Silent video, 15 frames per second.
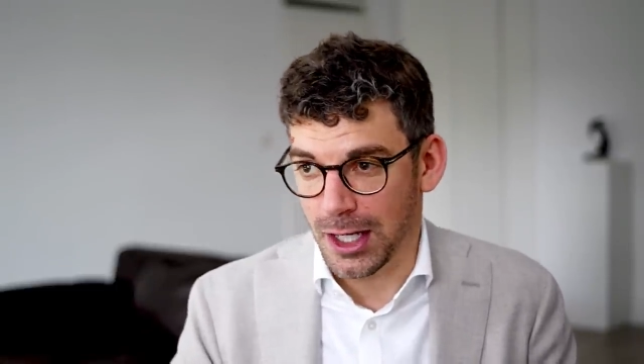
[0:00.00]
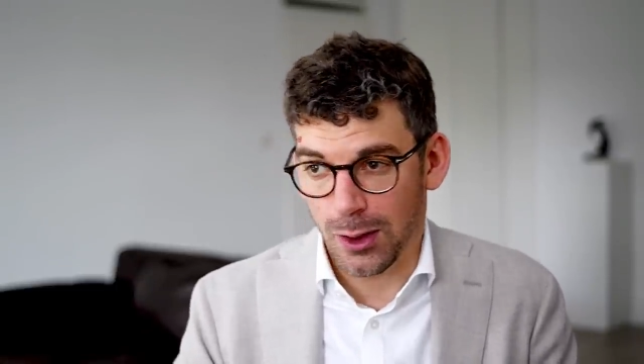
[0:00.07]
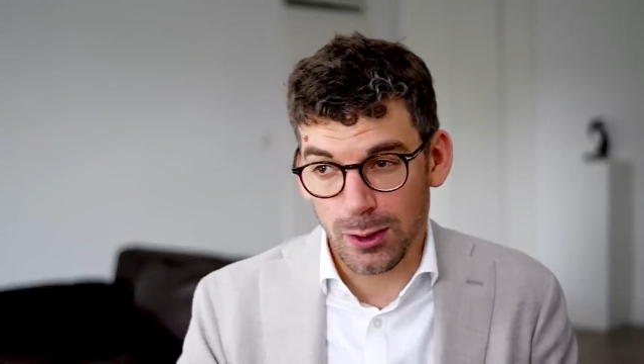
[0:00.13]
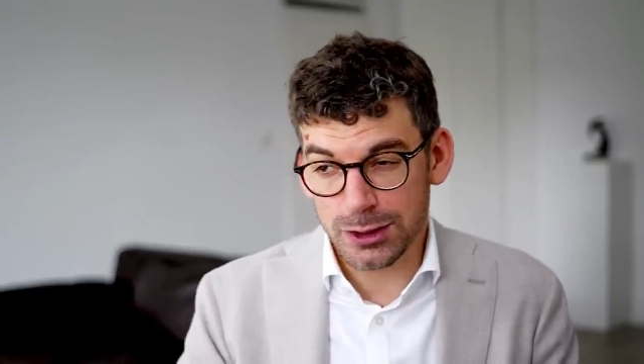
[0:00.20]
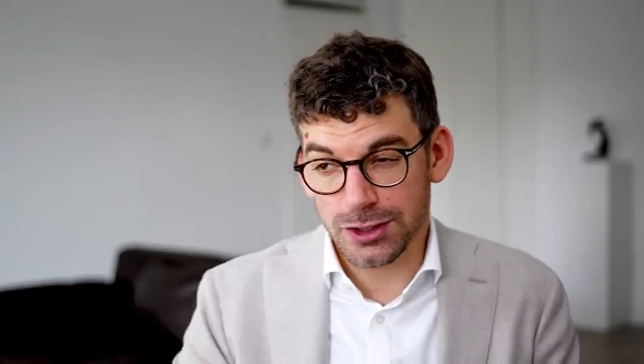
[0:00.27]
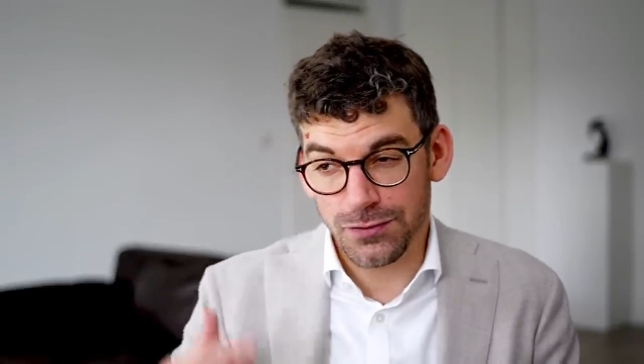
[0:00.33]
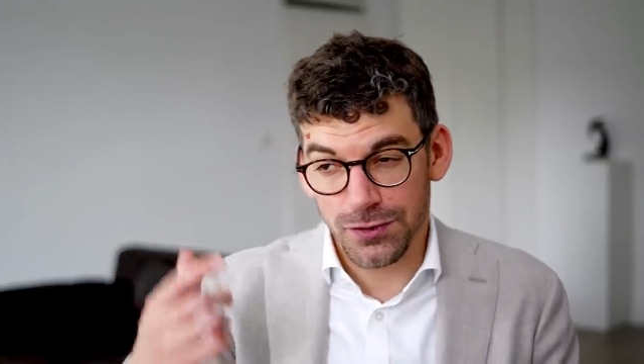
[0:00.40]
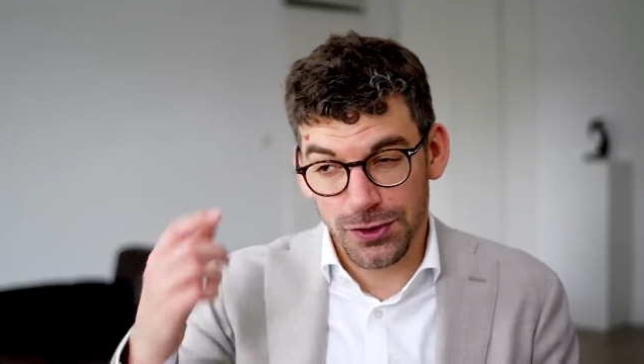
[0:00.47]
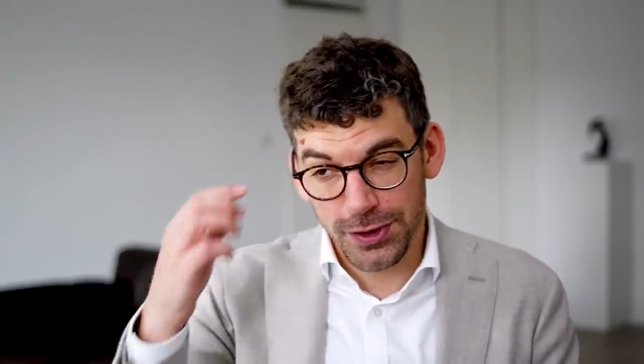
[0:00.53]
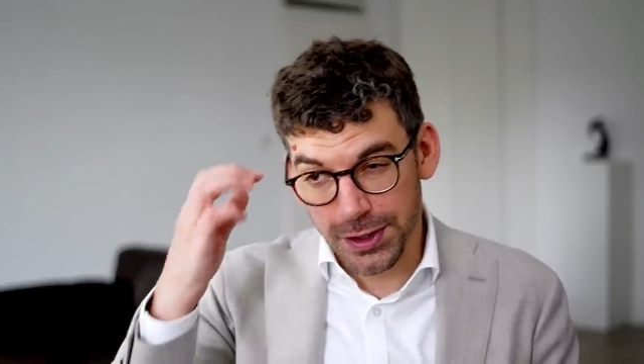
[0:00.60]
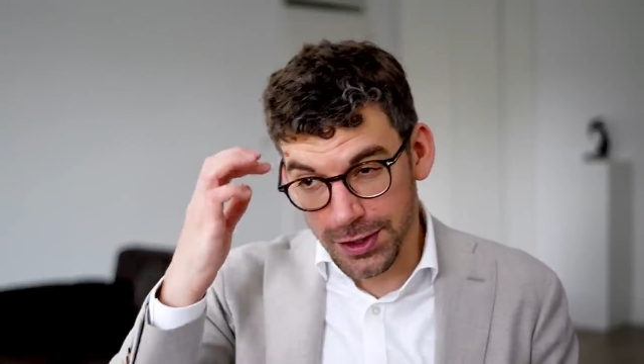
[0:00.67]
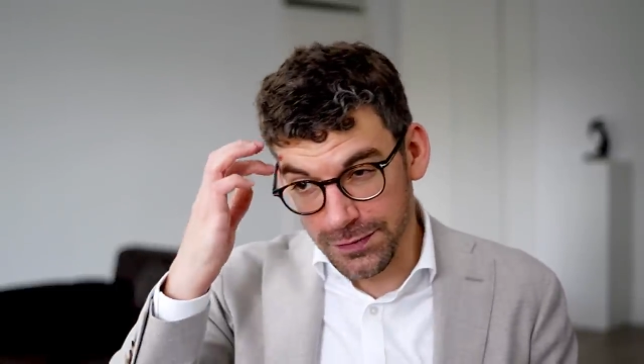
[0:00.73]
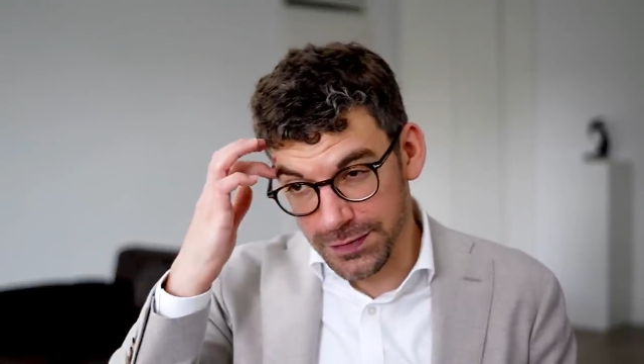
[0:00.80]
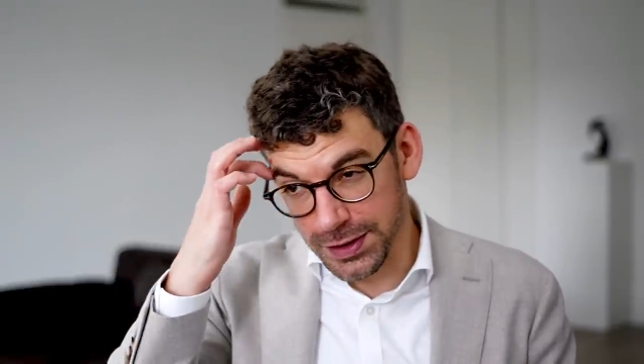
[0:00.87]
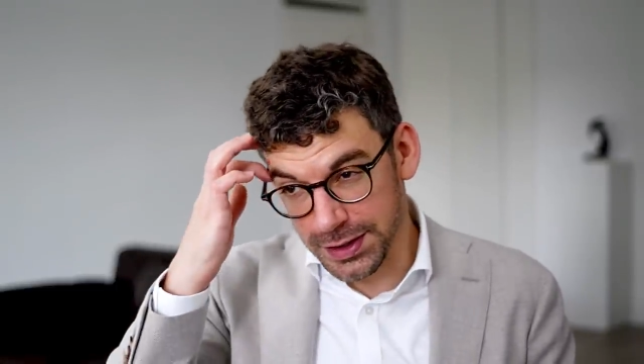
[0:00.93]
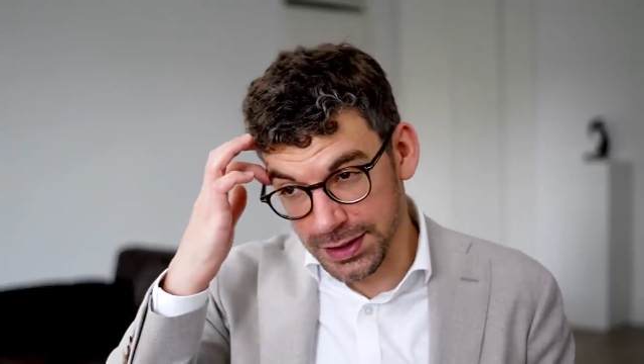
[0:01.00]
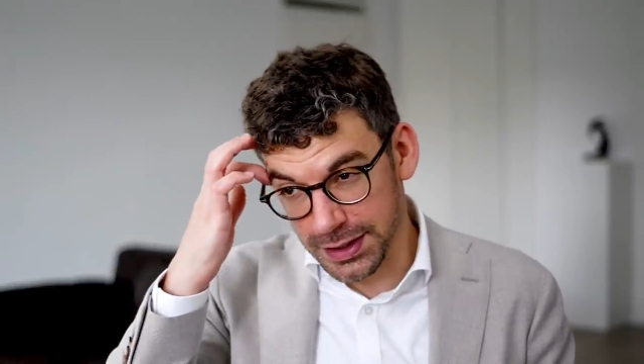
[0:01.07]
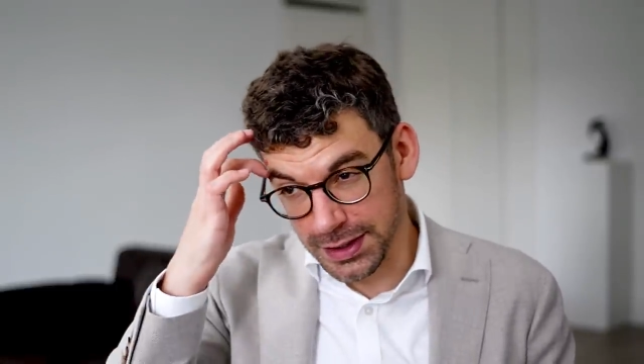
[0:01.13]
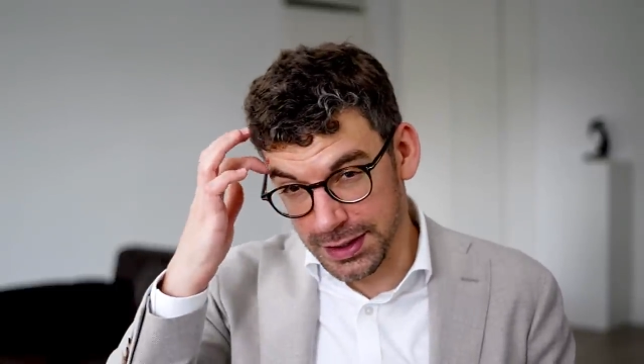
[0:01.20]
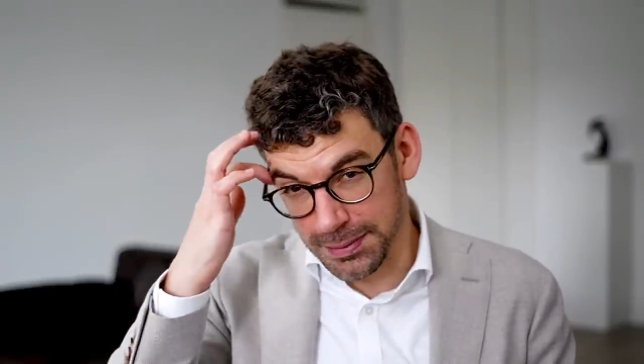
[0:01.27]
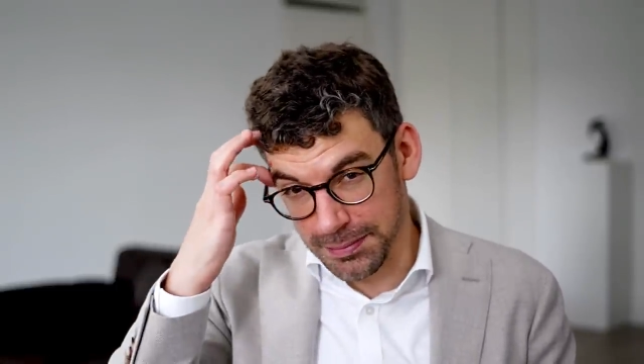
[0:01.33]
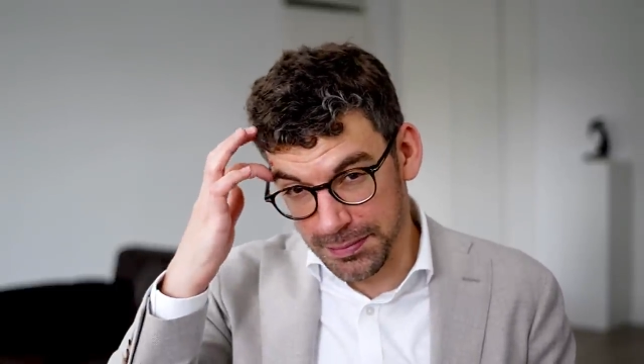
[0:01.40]
And also, if you think of
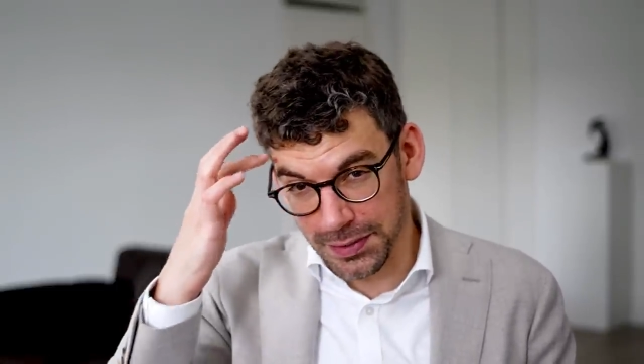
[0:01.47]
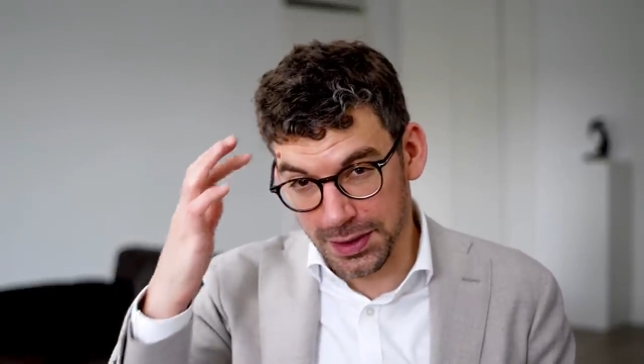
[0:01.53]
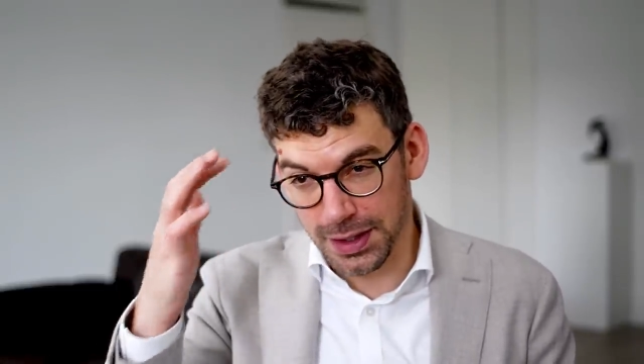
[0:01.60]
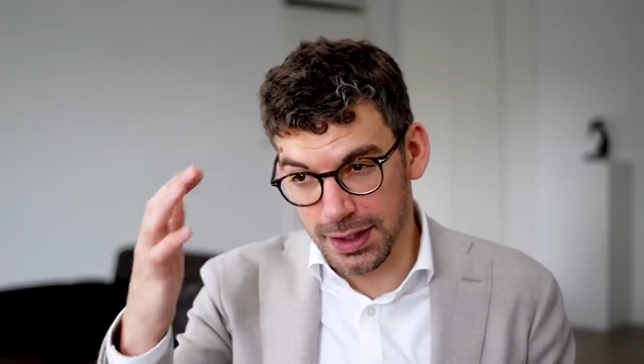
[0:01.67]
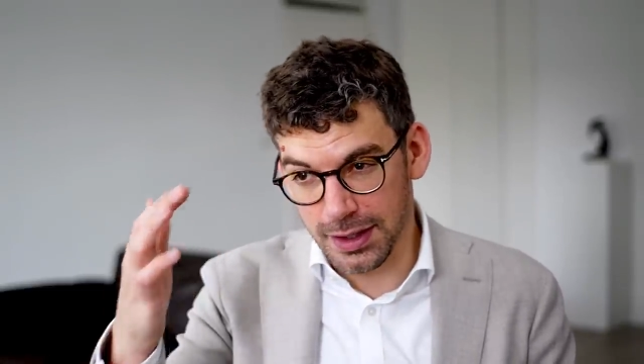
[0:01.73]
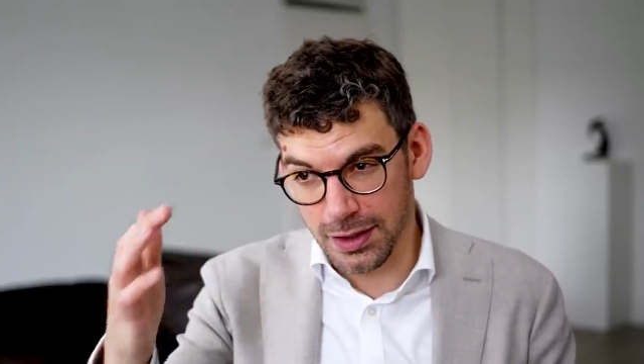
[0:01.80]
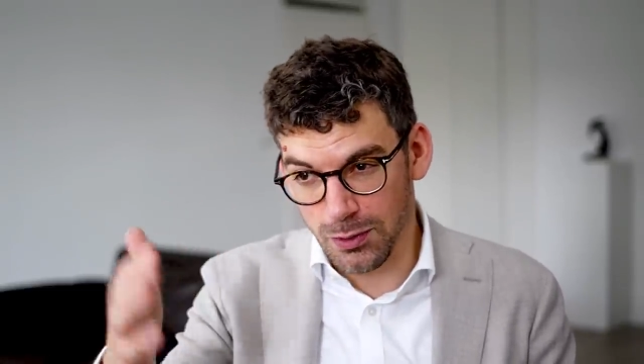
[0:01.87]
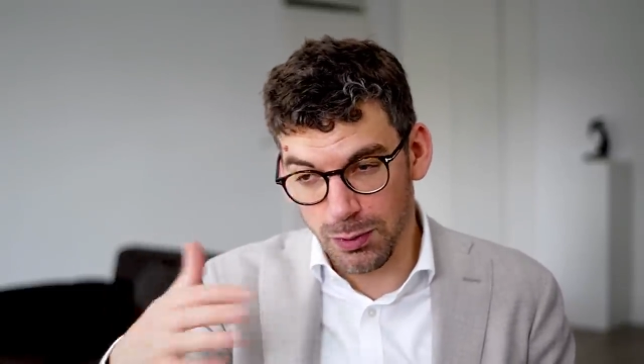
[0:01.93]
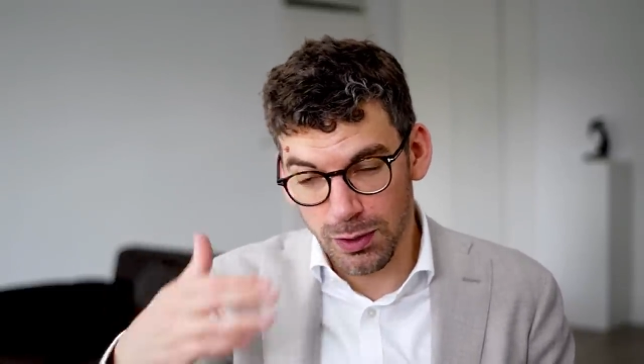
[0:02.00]
it, the